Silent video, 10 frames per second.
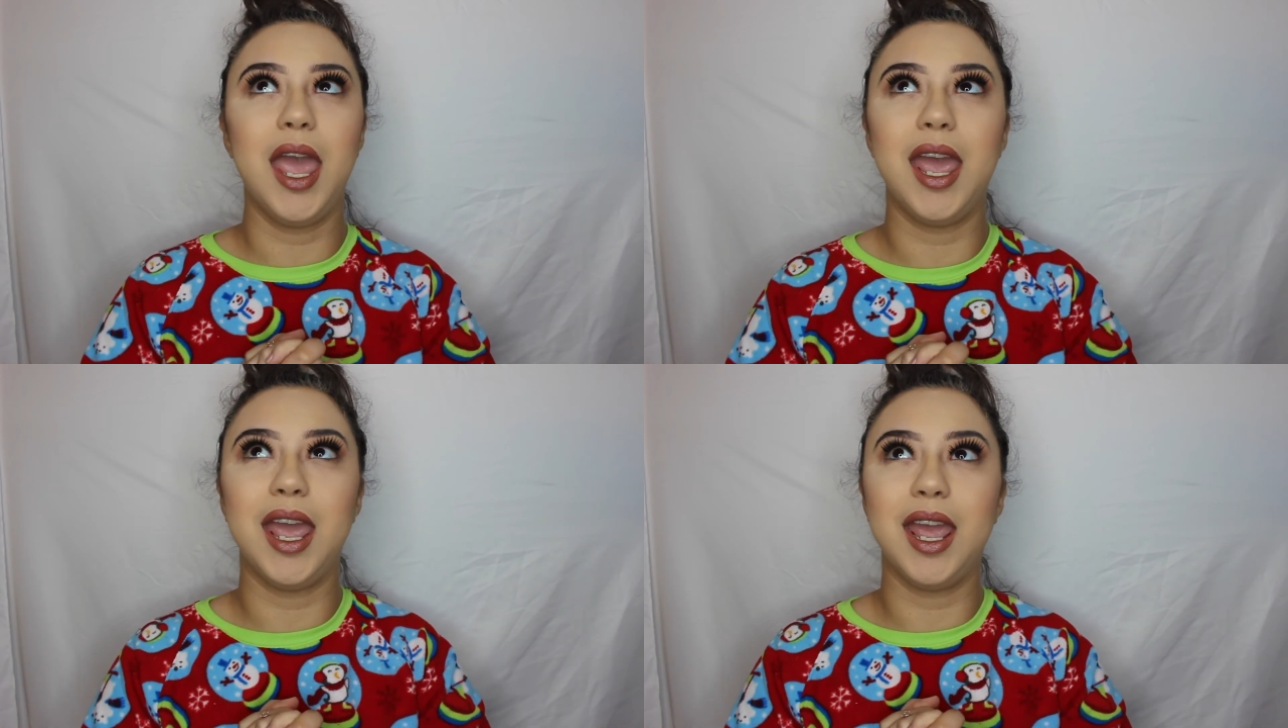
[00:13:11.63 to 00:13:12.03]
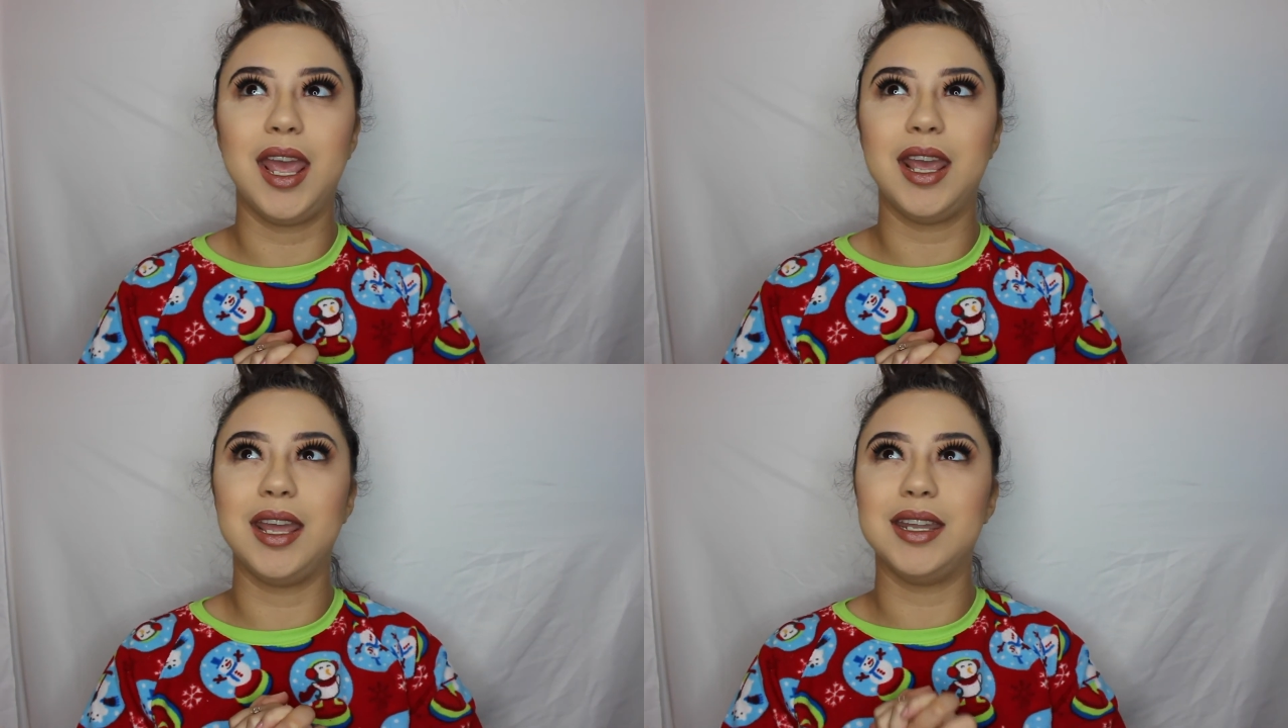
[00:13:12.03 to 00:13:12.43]

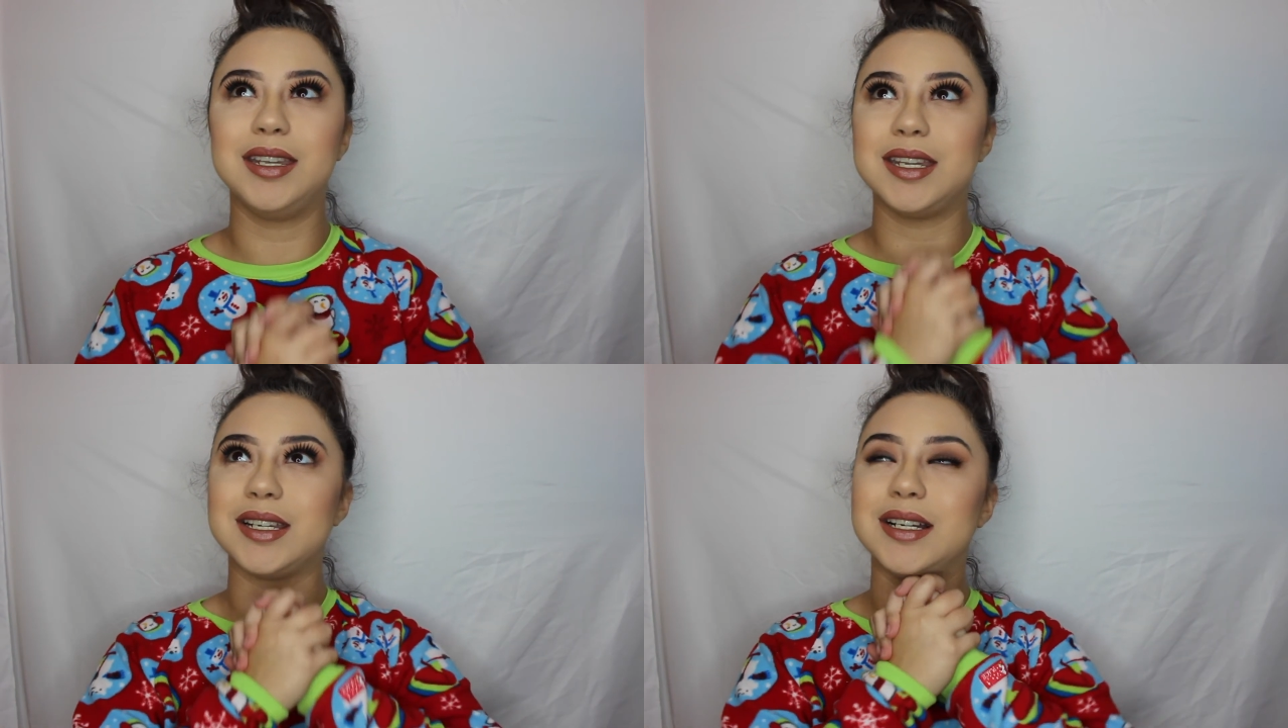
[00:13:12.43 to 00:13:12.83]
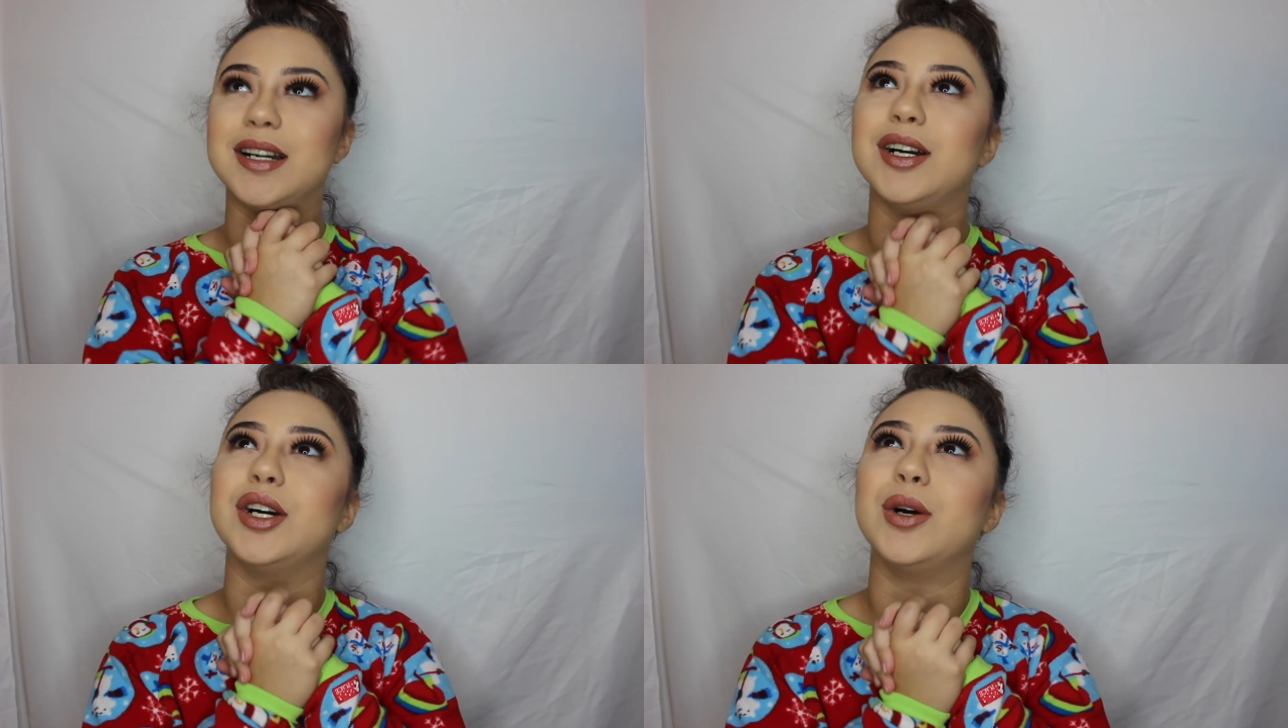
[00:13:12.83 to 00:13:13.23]
And
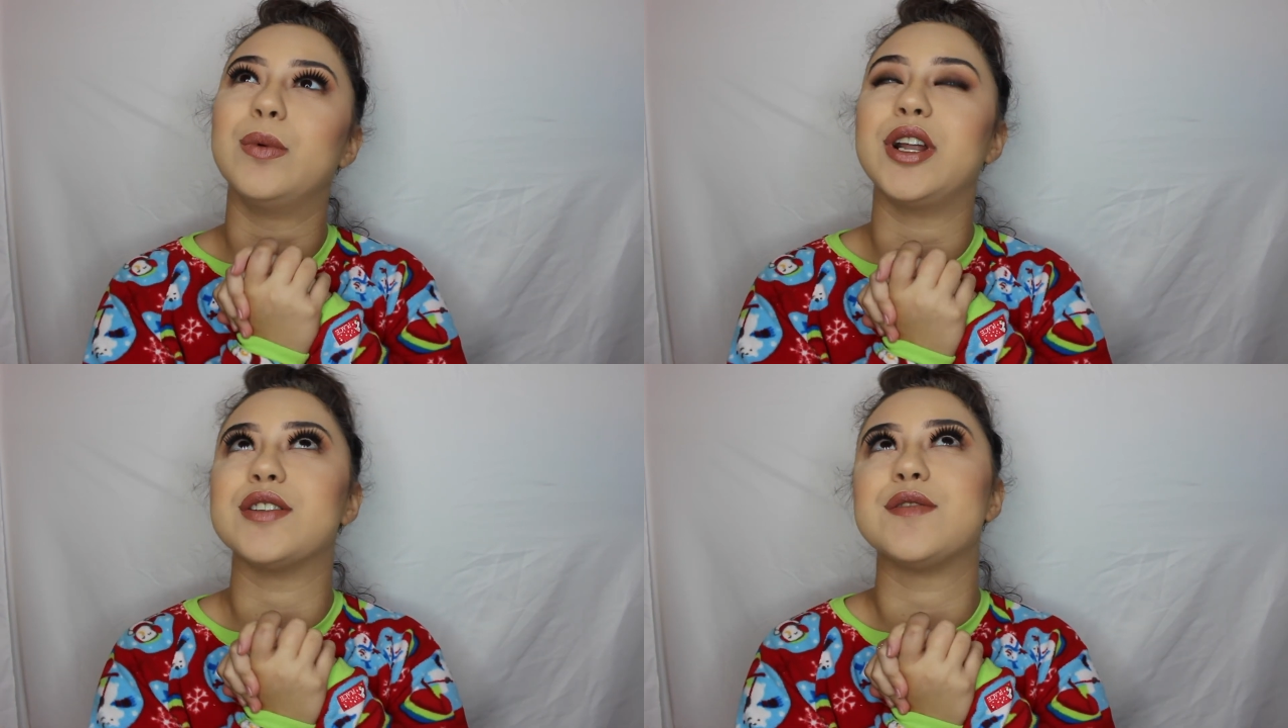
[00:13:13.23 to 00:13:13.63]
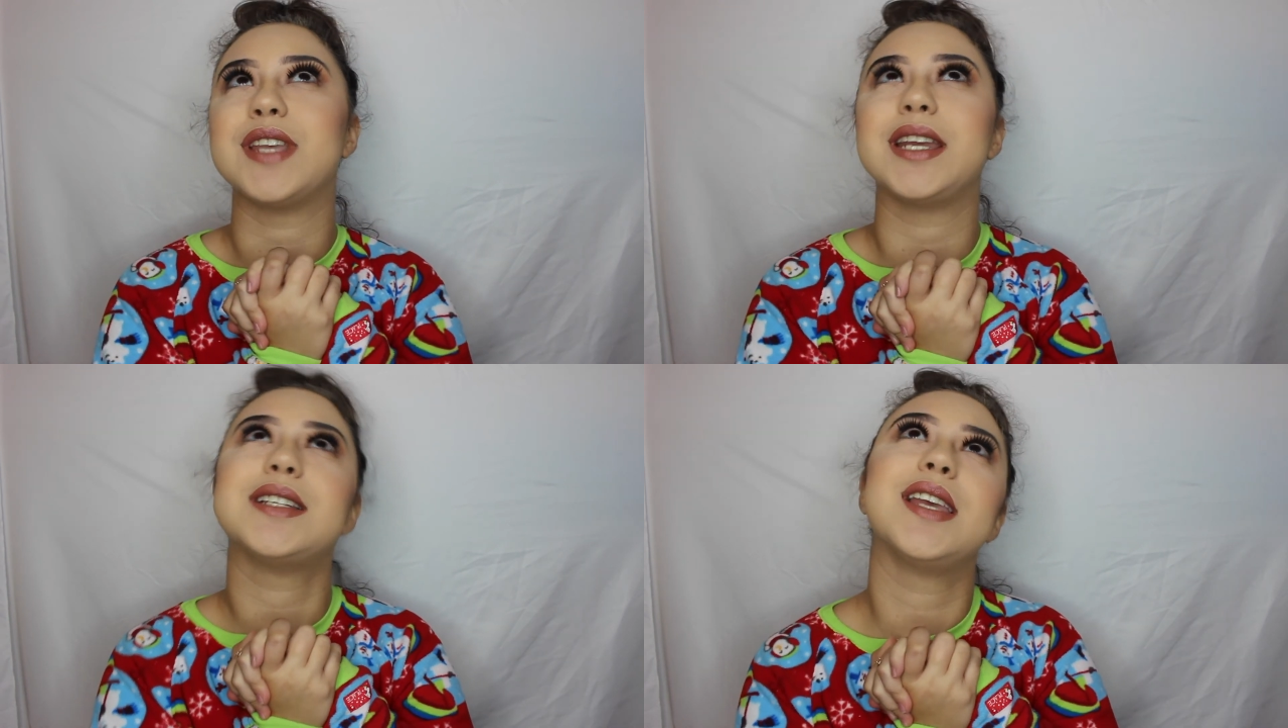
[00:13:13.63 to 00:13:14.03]
what else
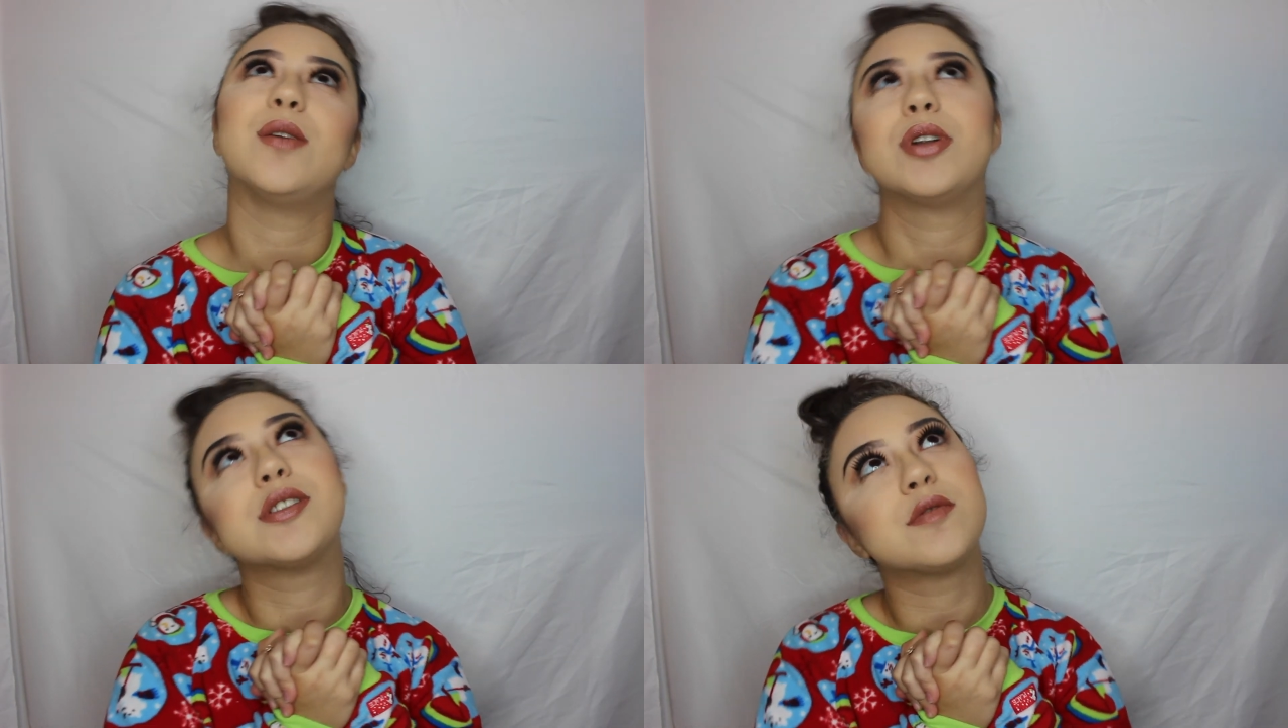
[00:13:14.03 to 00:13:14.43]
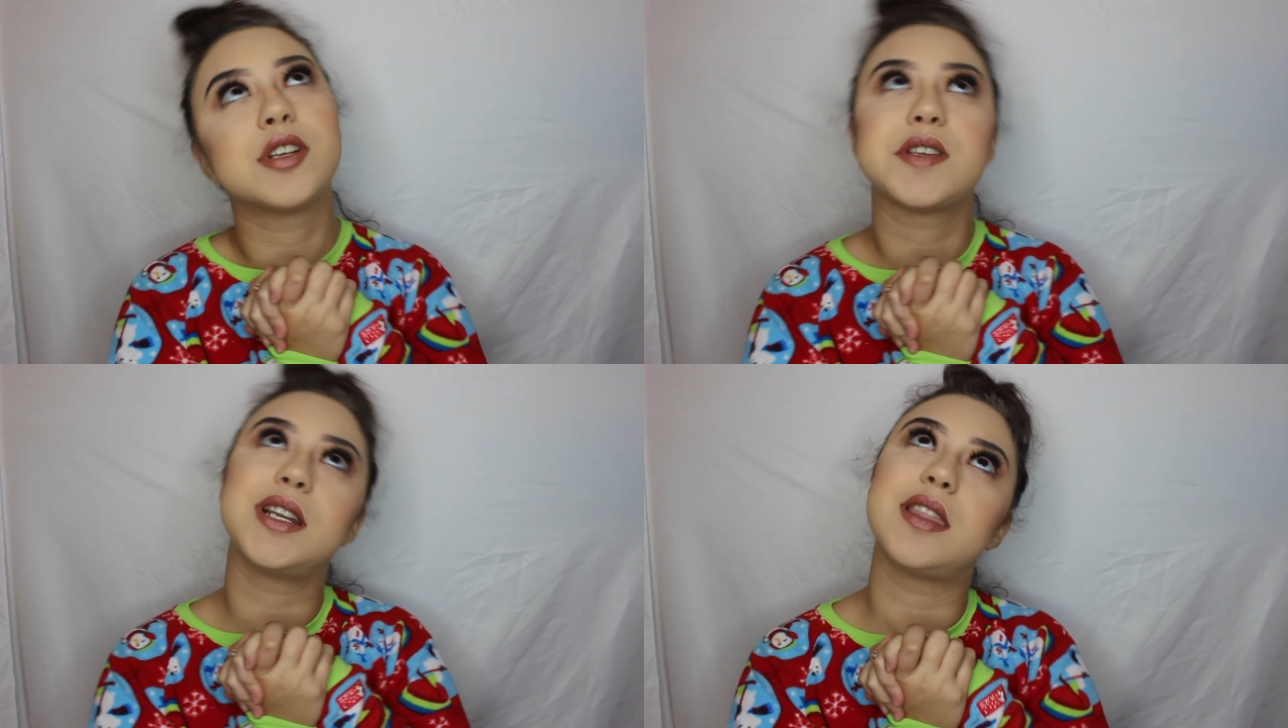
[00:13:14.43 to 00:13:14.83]
was I gonna say? What else
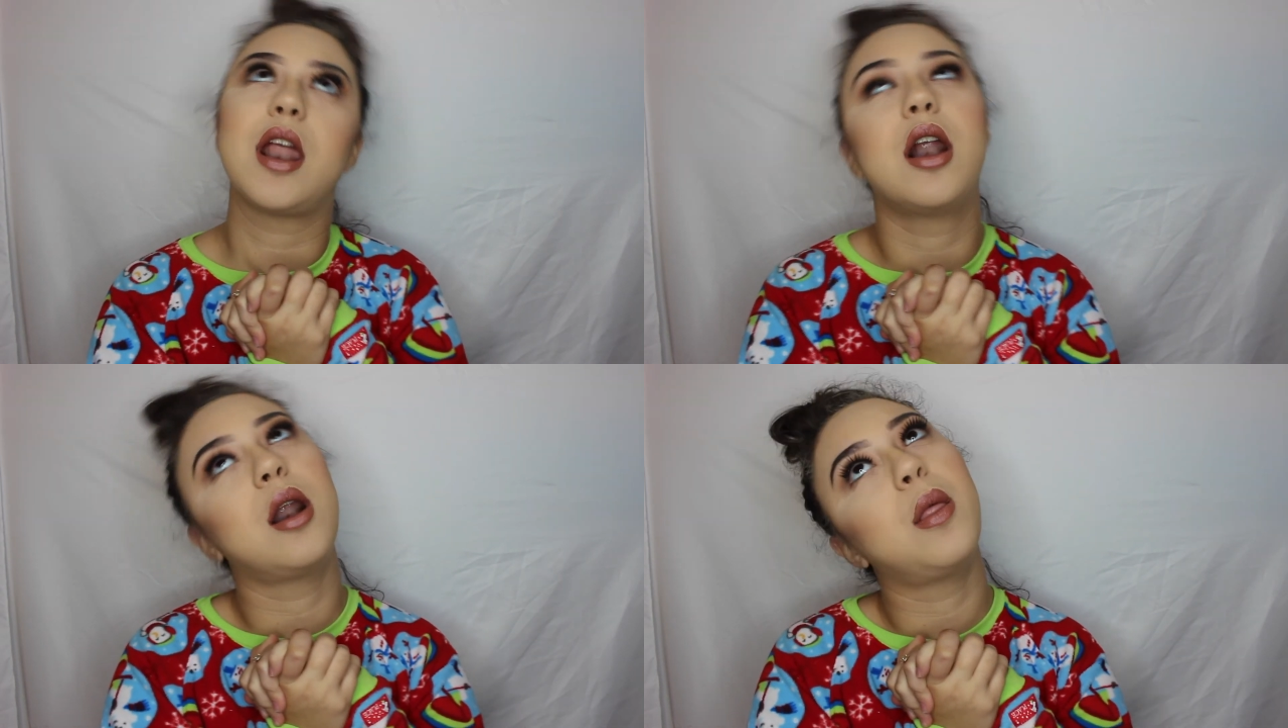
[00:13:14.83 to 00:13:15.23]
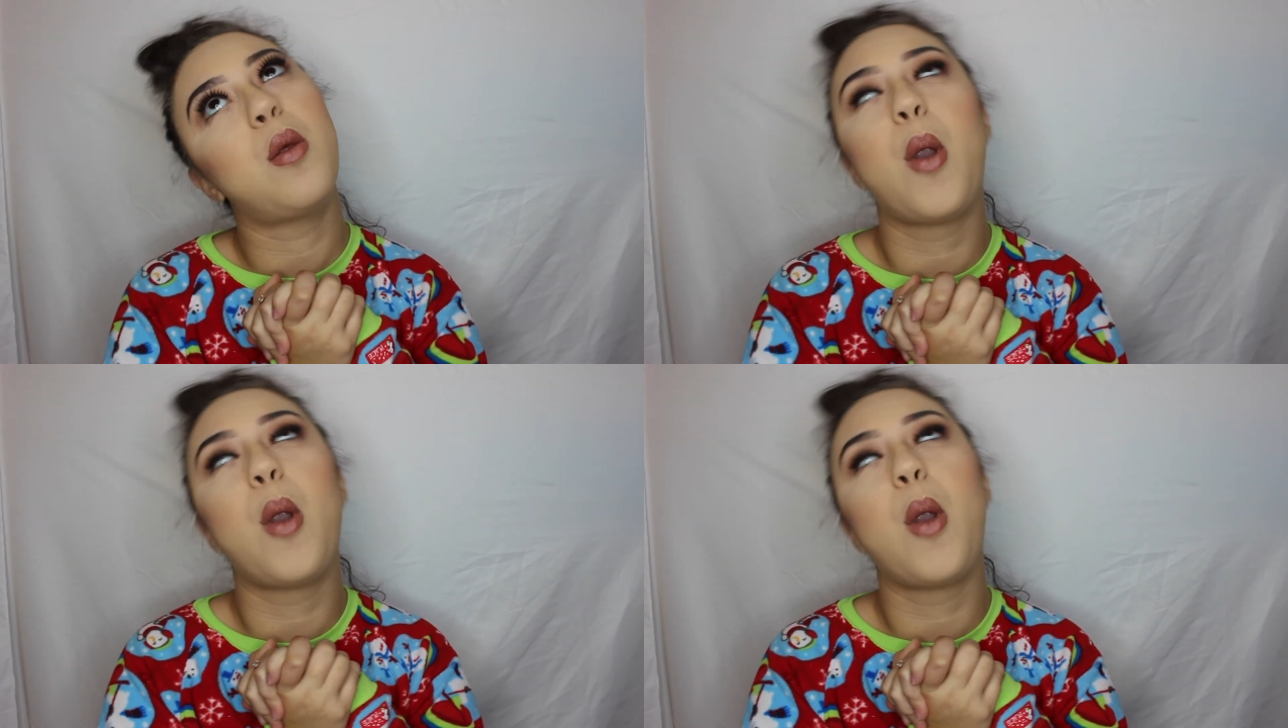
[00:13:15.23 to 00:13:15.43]
was I there?